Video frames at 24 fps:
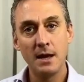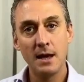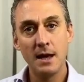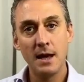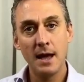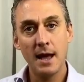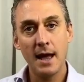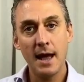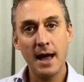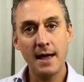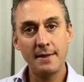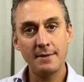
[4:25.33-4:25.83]

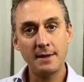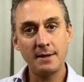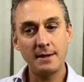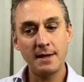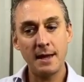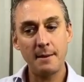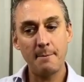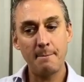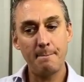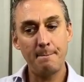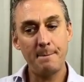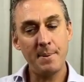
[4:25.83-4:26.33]
and then they
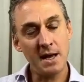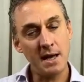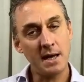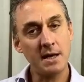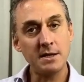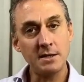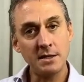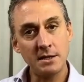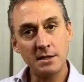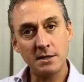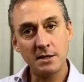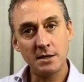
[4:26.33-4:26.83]

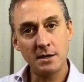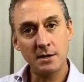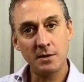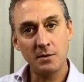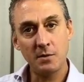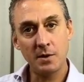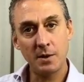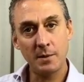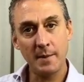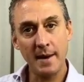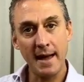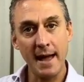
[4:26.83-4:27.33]
bitch
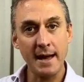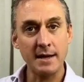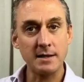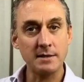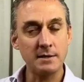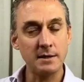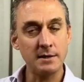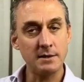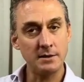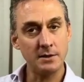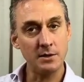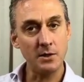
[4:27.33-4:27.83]
when we actually
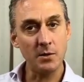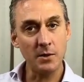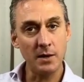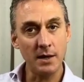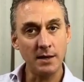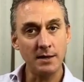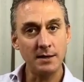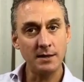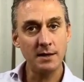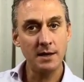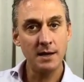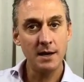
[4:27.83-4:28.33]
do it
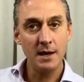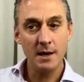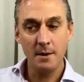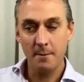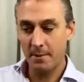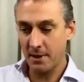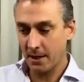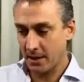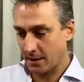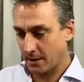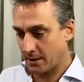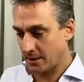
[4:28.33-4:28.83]

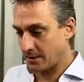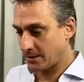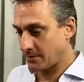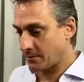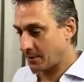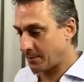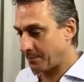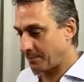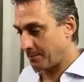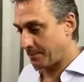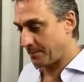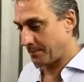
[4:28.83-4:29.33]
because we're
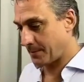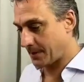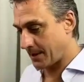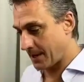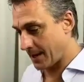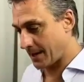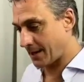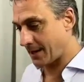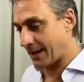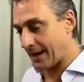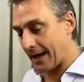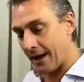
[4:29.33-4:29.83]

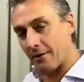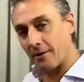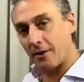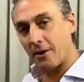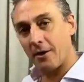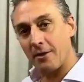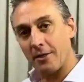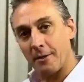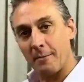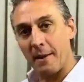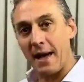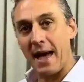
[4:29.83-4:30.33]
kicking out all the
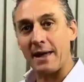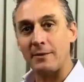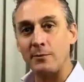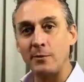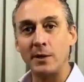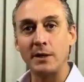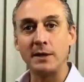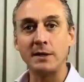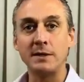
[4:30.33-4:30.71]
bad ones.